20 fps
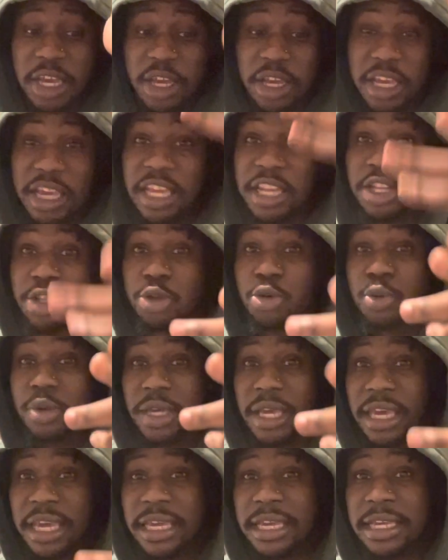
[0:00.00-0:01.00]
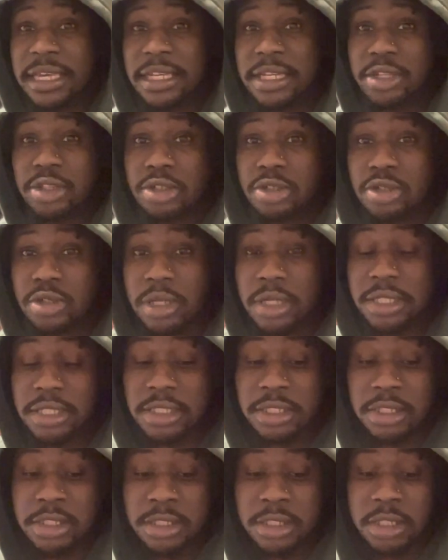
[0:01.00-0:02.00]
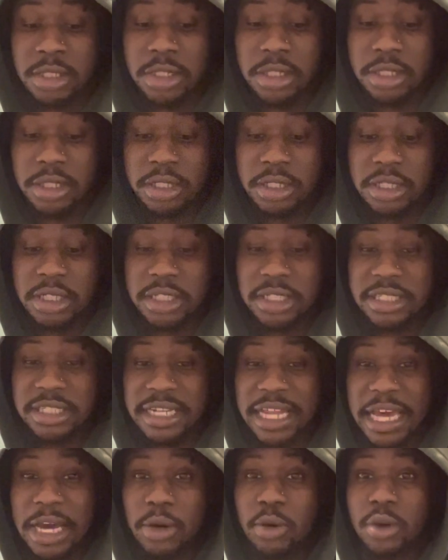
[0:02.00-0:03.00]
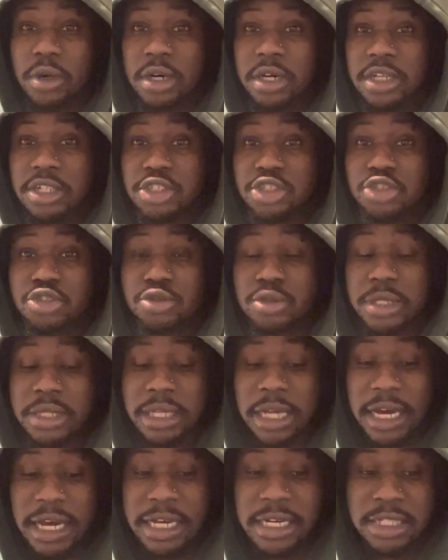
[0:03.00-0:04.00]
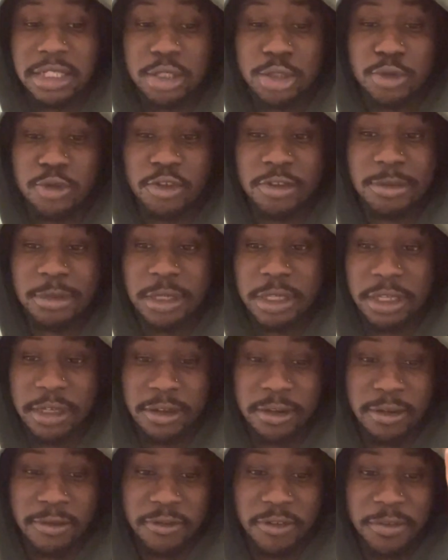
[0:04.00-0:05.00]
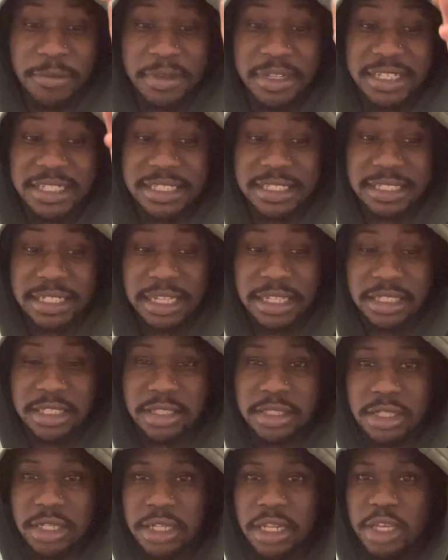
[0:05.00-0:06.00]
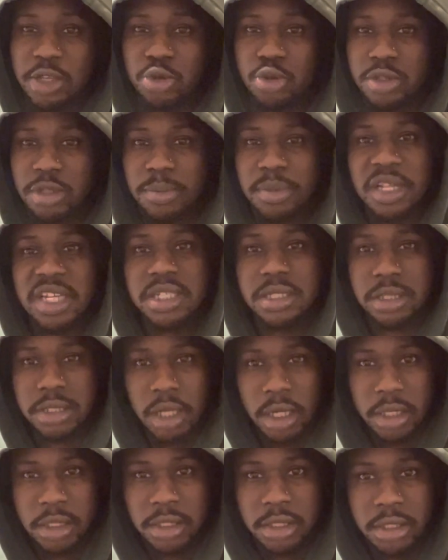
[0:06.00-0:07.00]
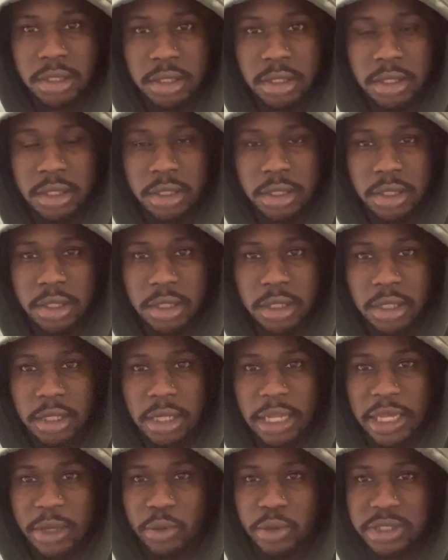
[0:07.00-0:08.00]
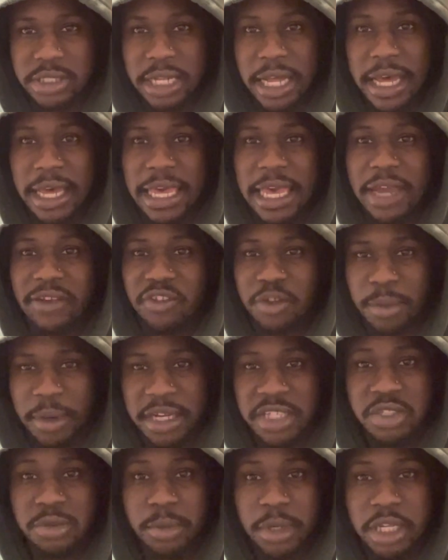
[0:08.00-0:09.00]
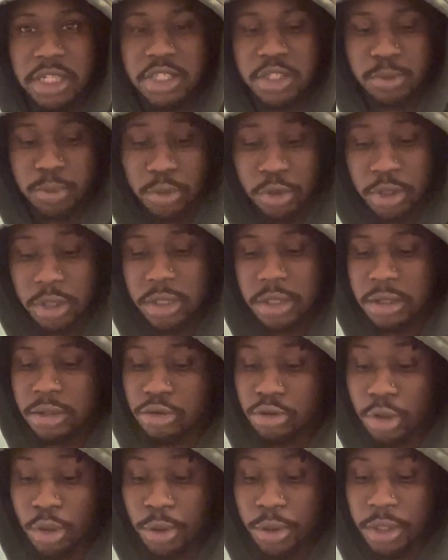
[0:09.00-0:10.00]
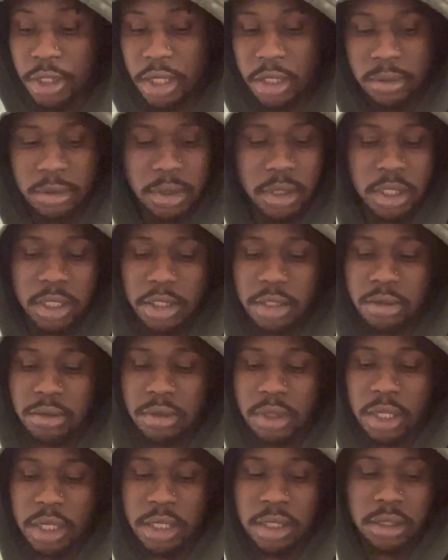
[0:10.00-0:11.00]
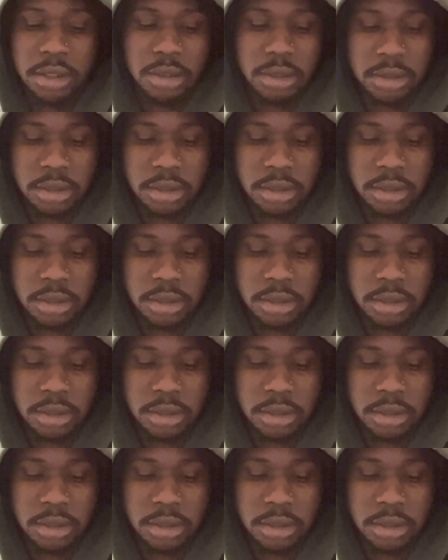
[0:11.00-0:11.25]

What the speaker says: In the UK, does these now hood street guys, you feel me, from the States, did they used to play soccer? Like, was that everybody's main sport growing up in the UK?